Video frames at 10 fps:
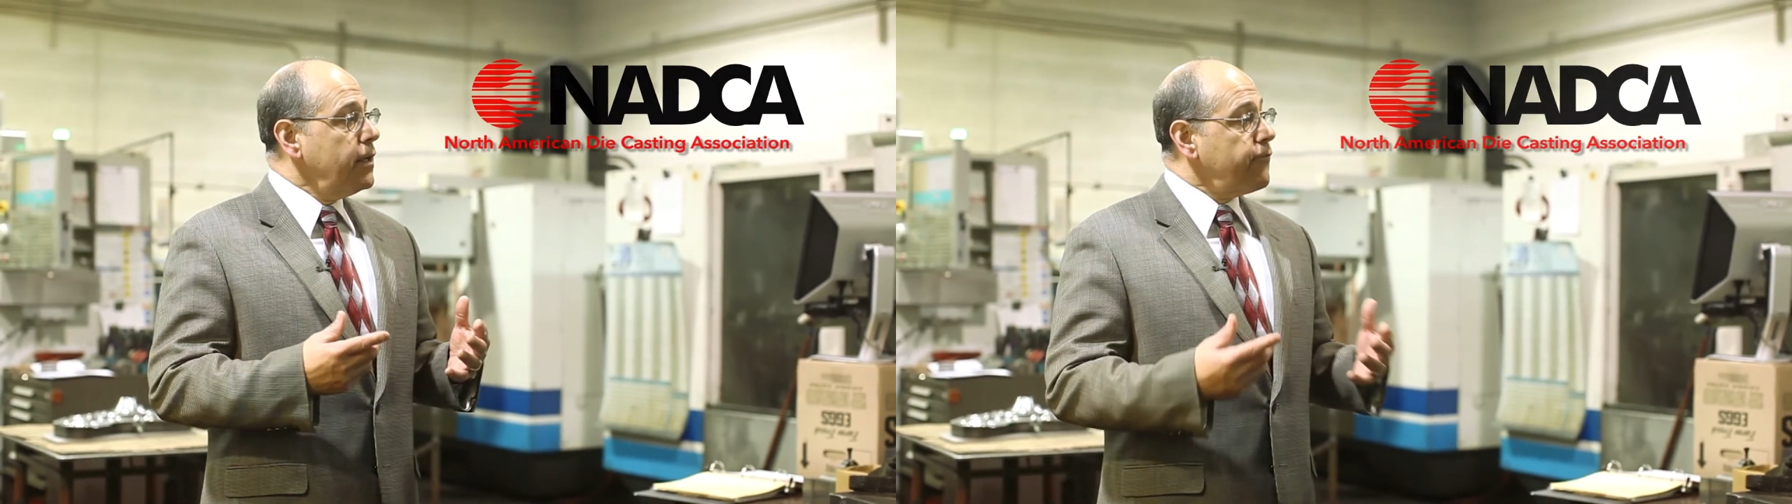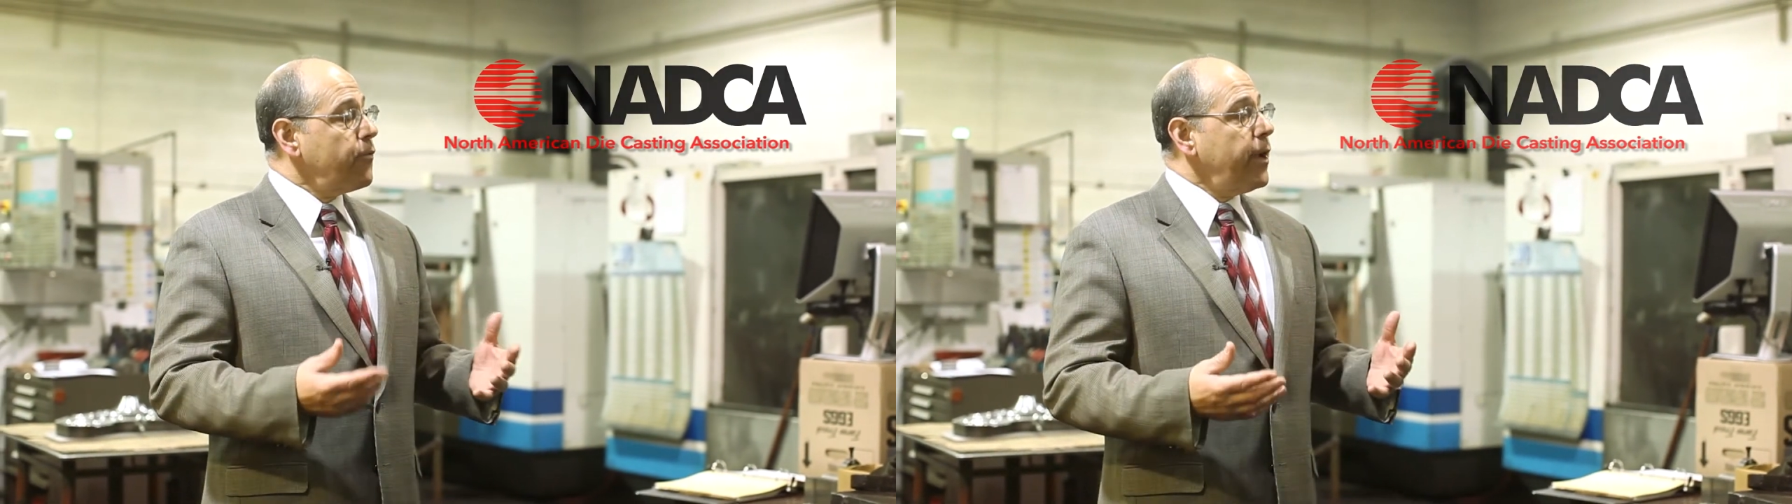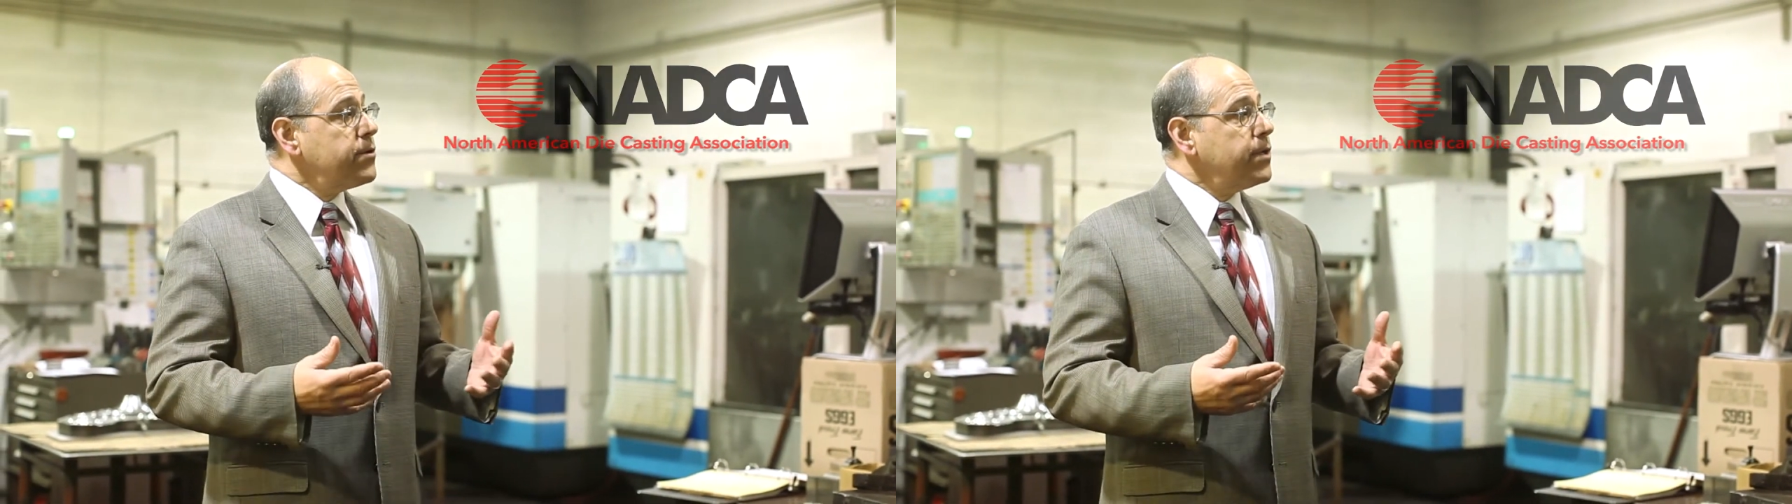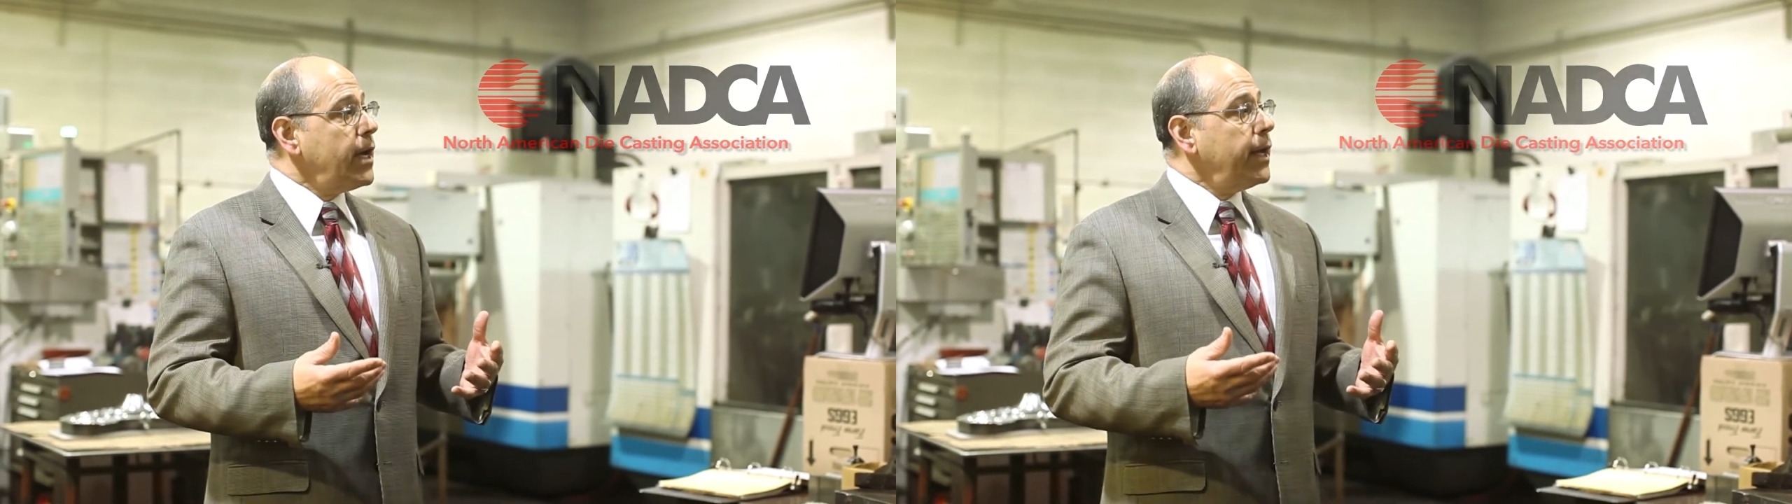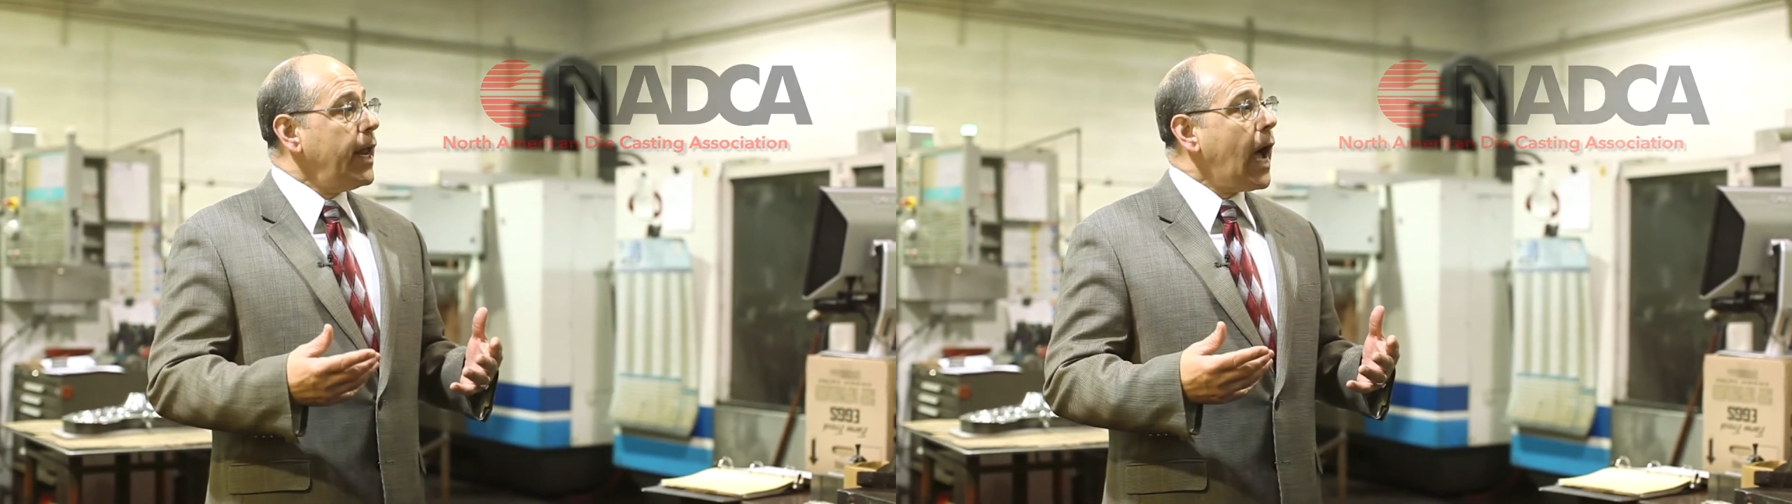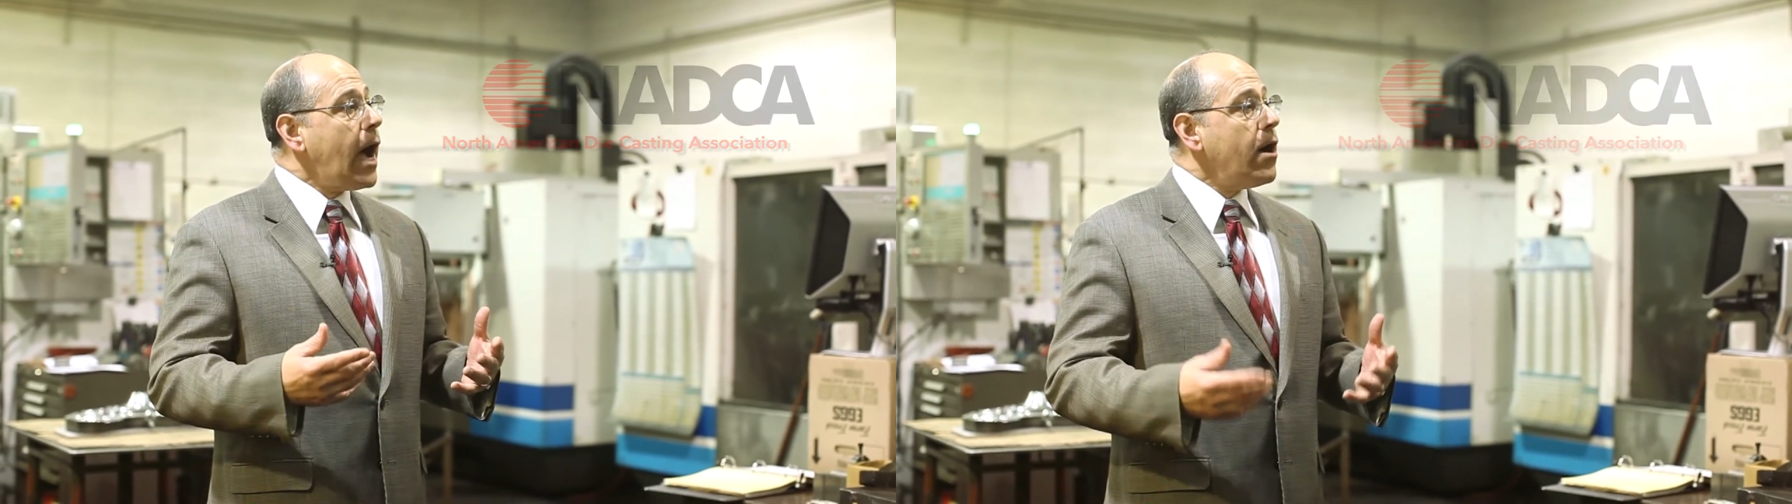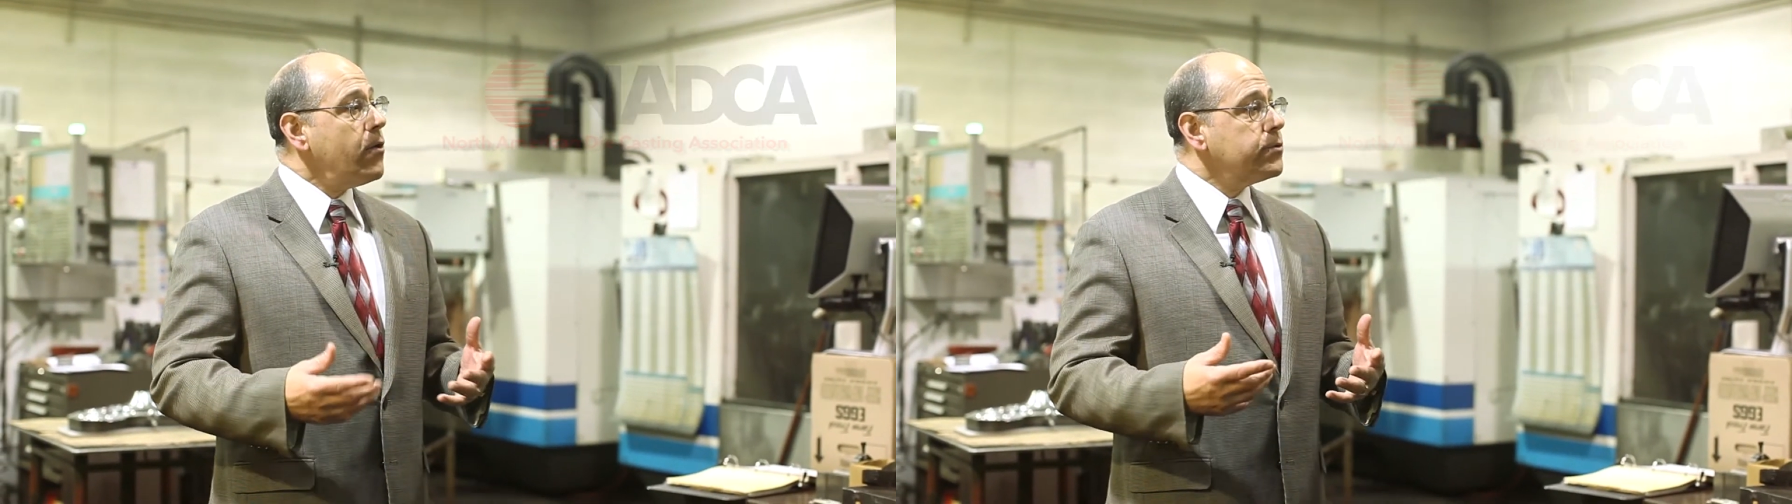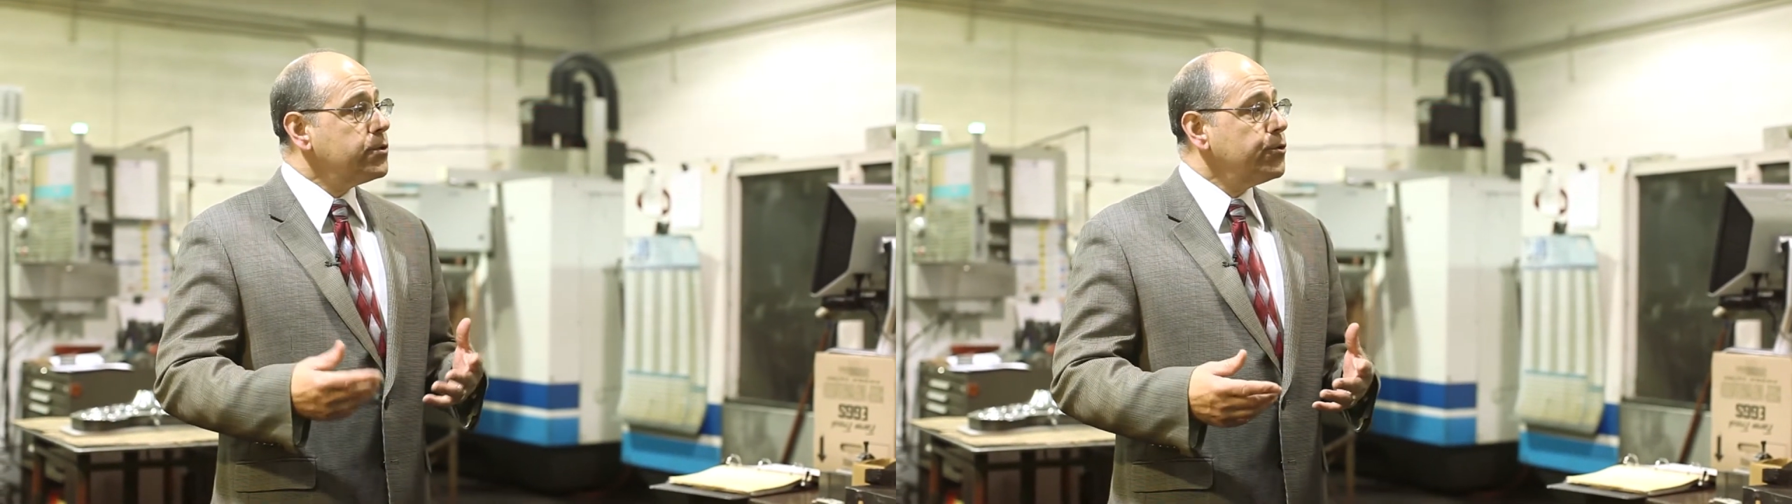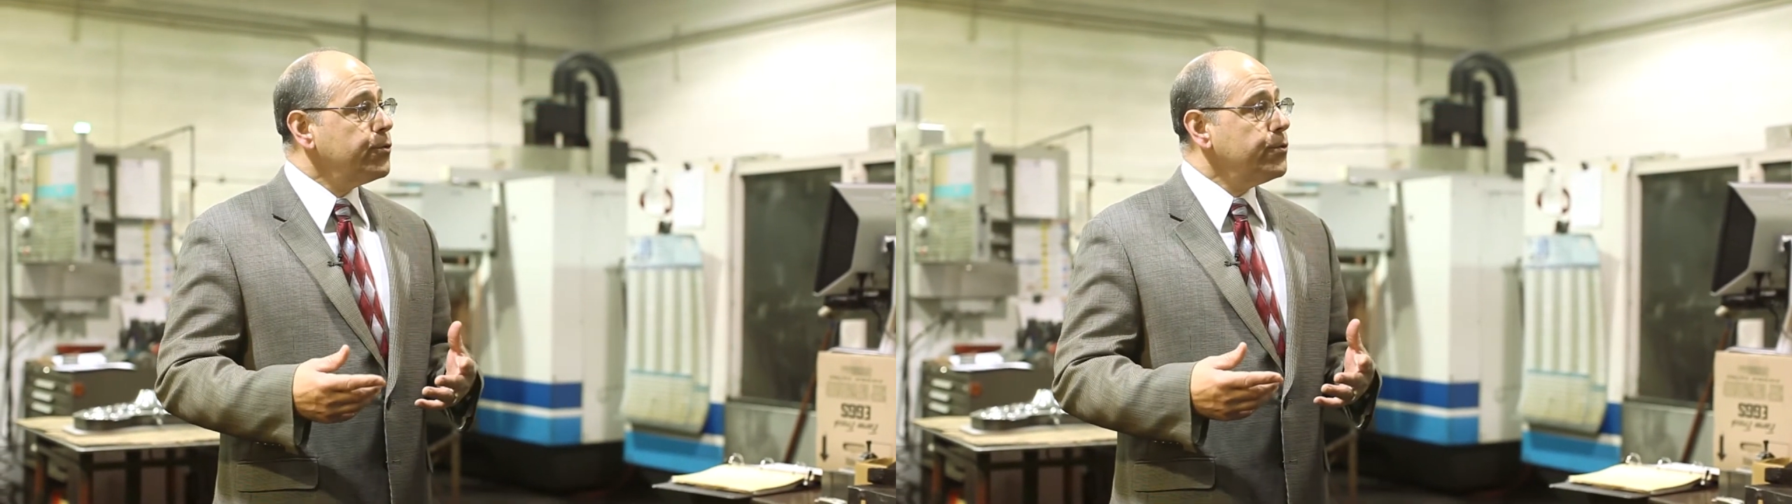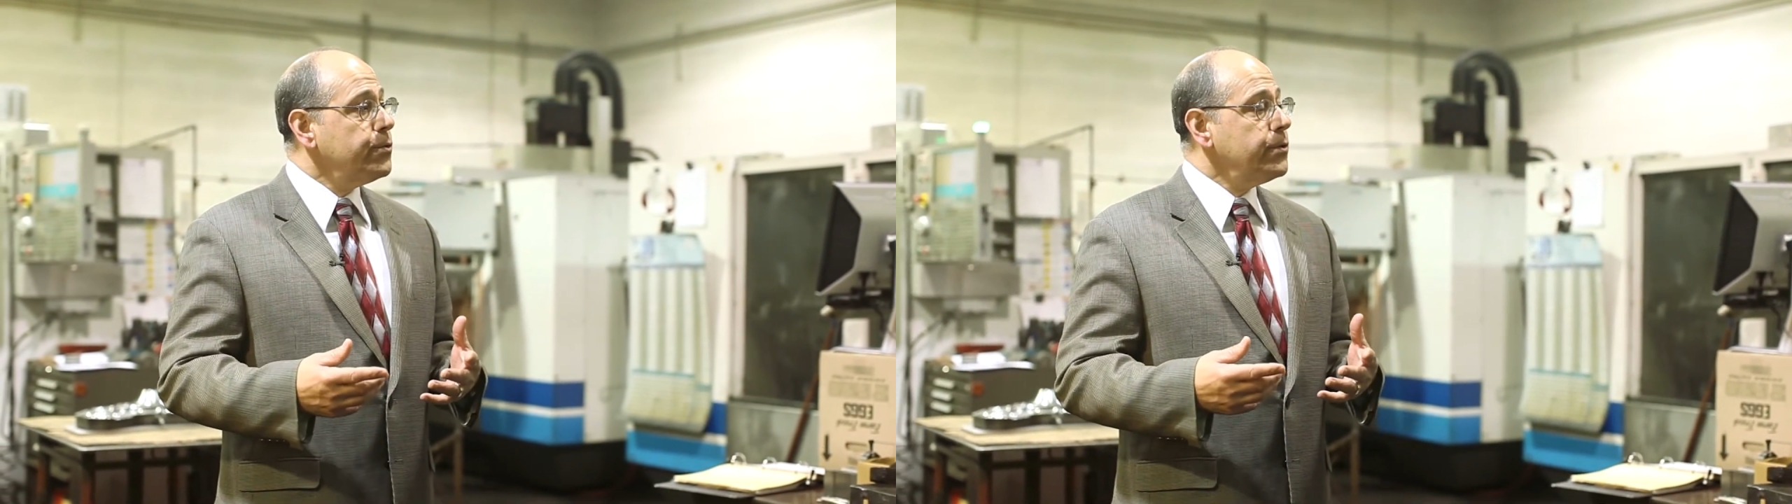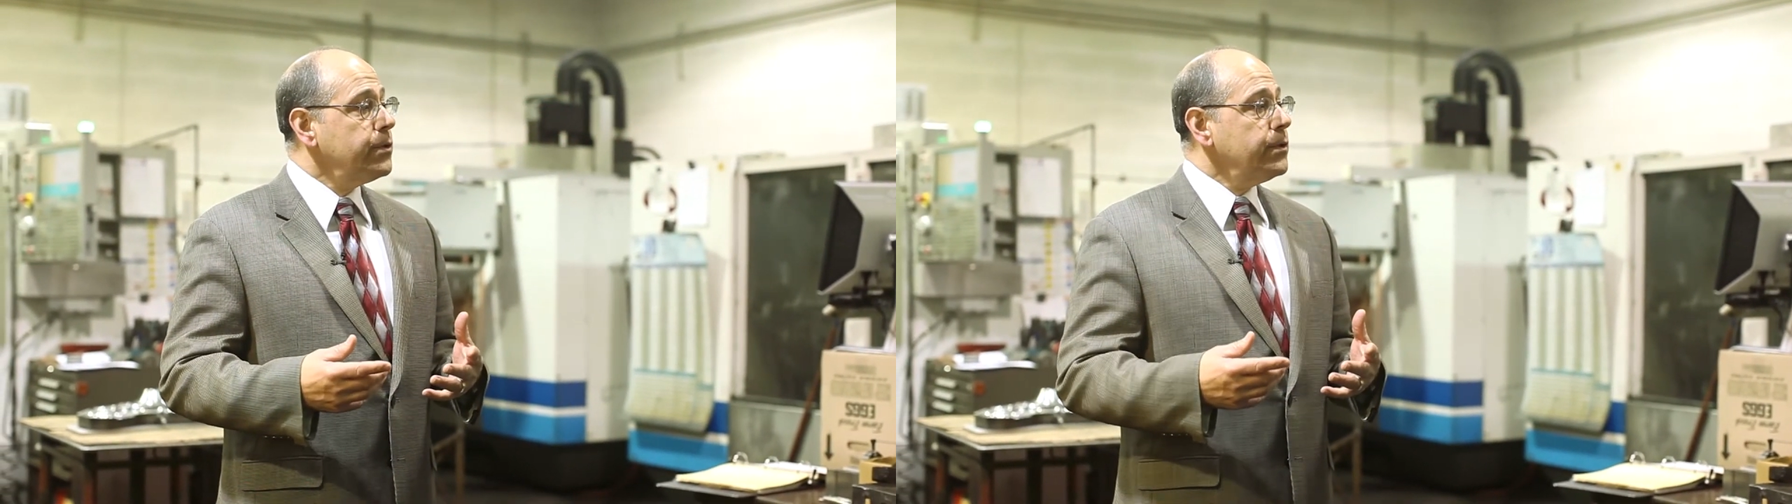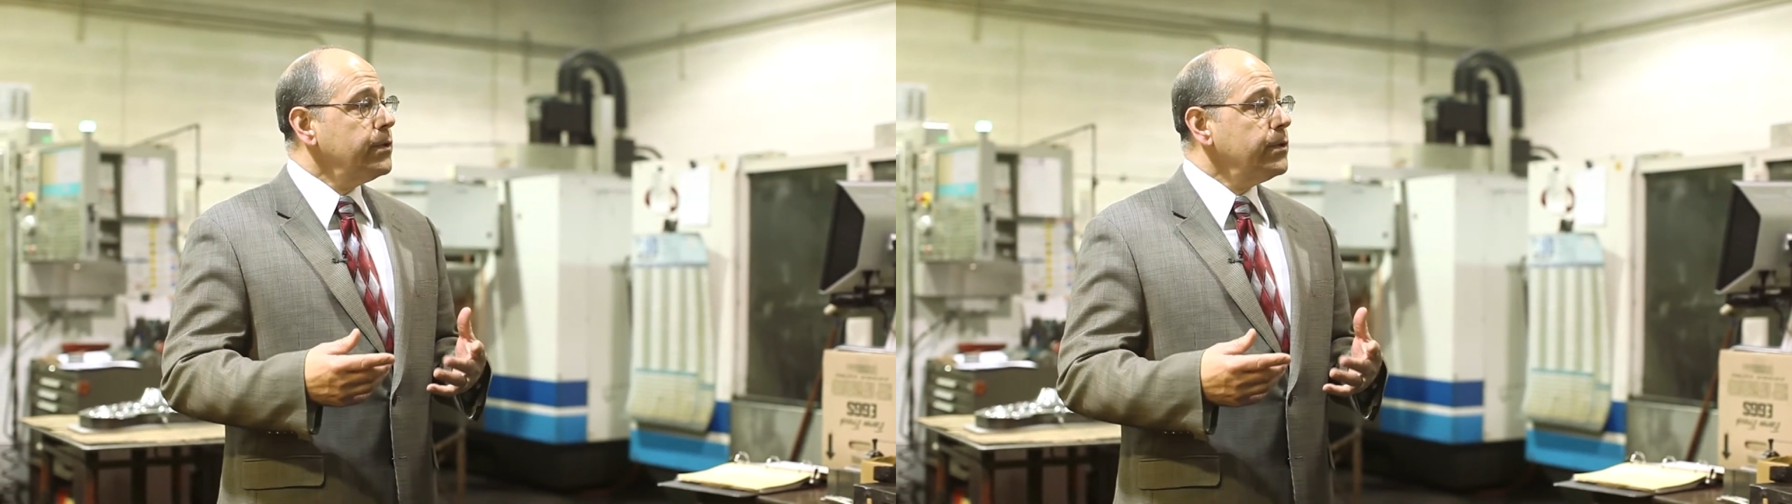the information on how to